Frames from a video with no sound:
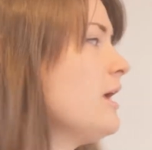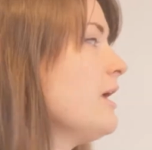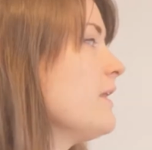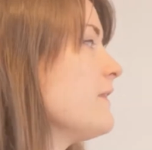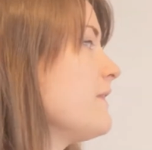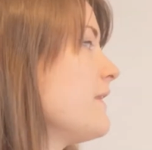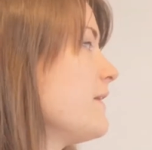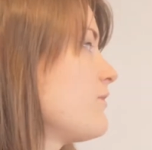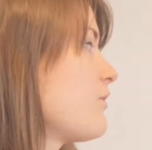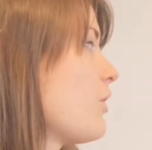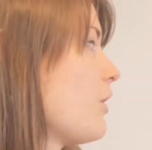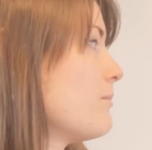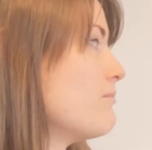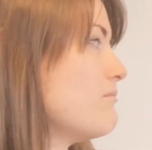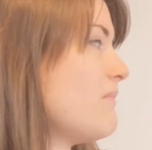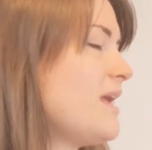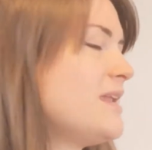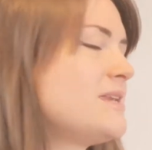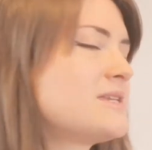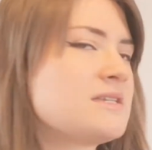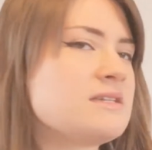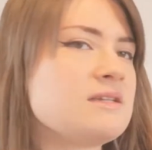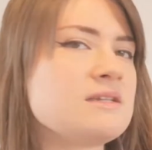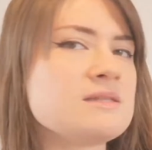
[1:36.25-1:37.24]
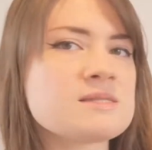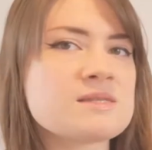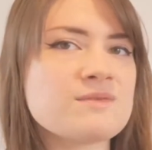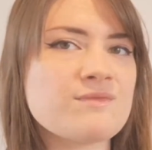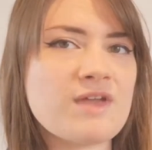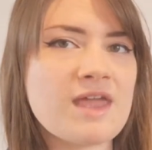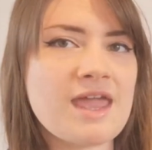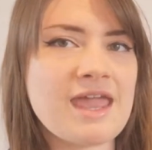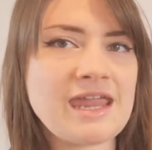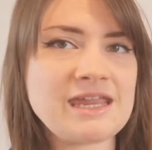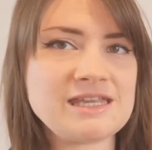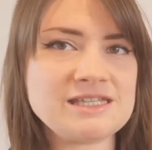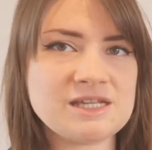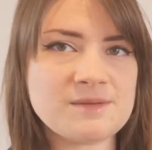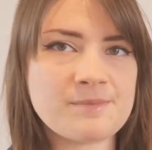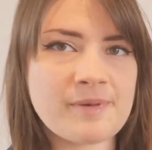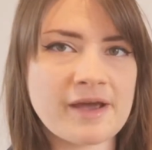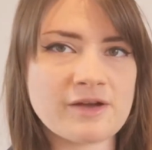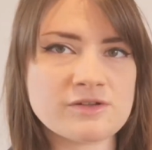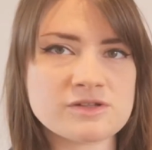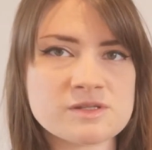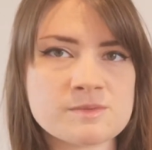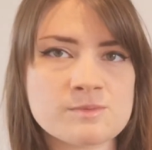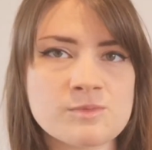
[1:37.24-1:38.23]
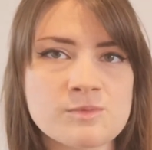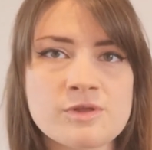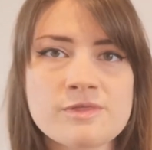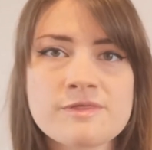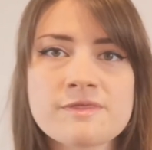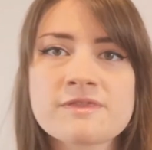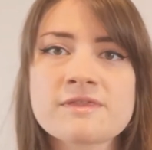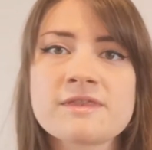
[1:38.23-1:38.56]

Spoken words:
They've got maintenance of £80 a month.